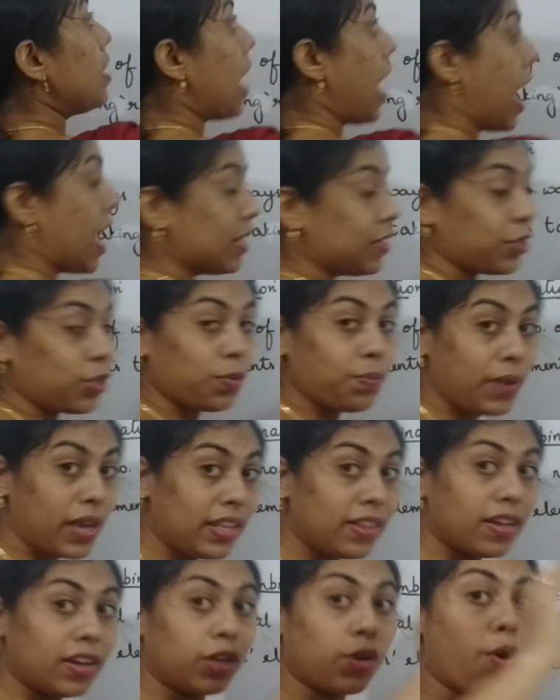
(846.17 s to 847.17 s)
has to
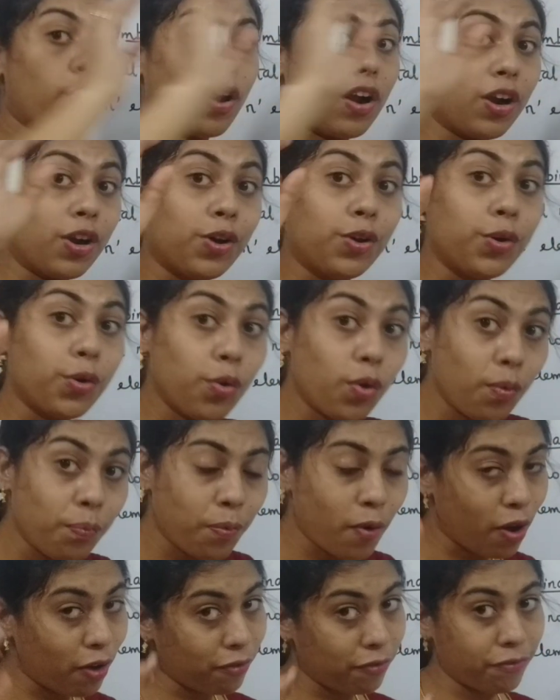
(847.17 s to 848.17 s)
be the total
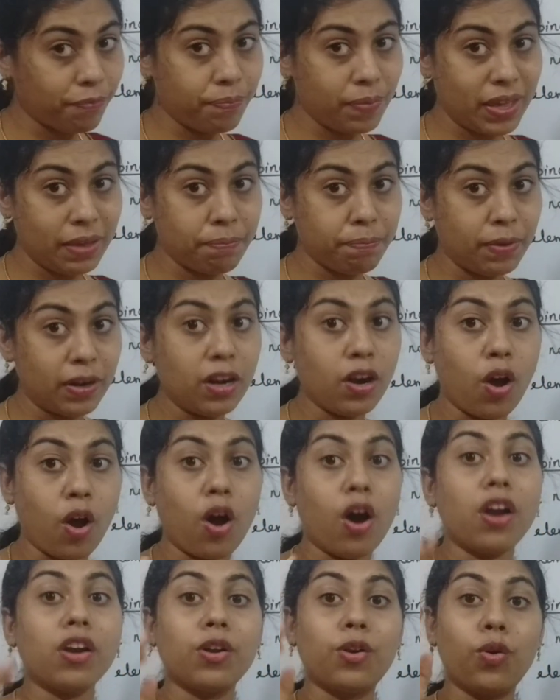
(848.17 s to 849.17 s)
group of people
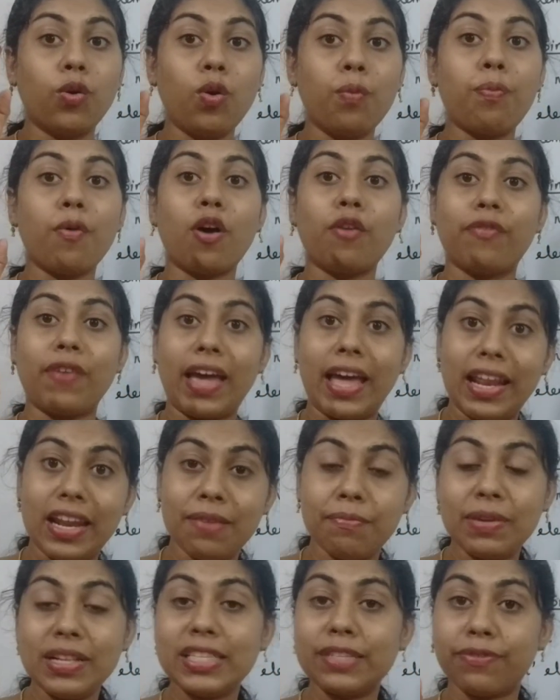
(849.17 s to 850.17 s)
or group of
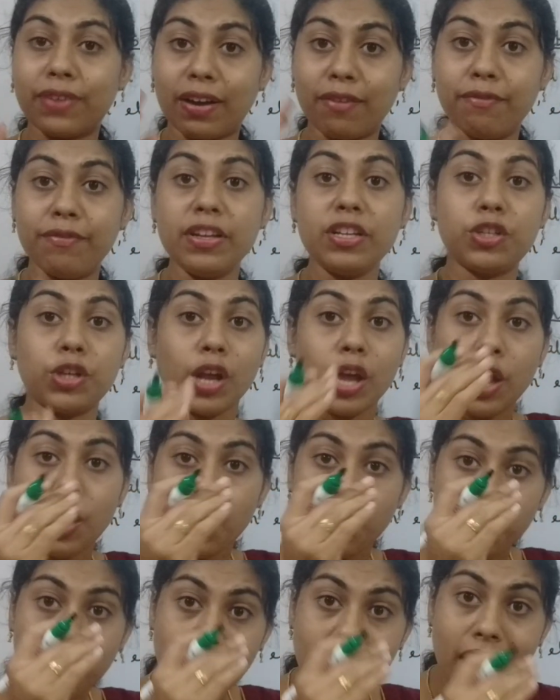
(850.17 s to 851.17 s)
elements from which
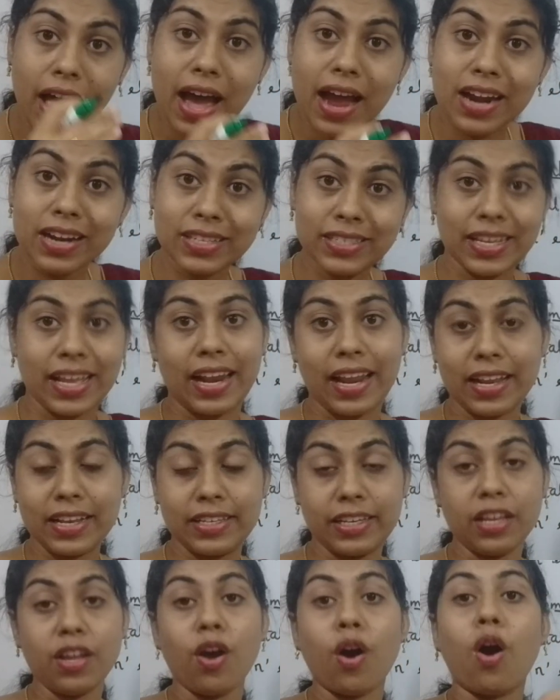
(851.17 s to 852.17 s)
we are
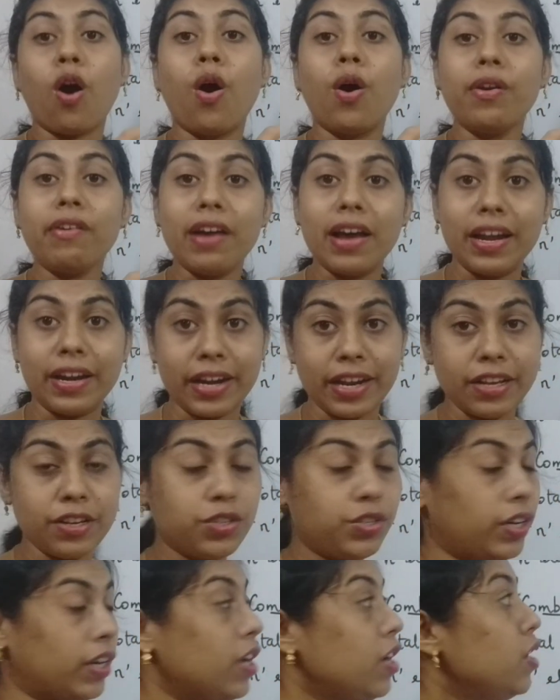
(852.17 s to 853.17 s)
selecting or
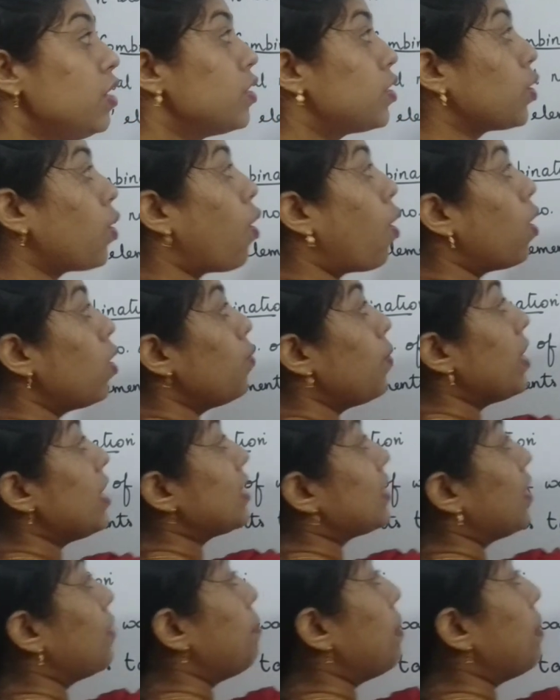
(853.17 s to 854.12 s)
arranging. So always the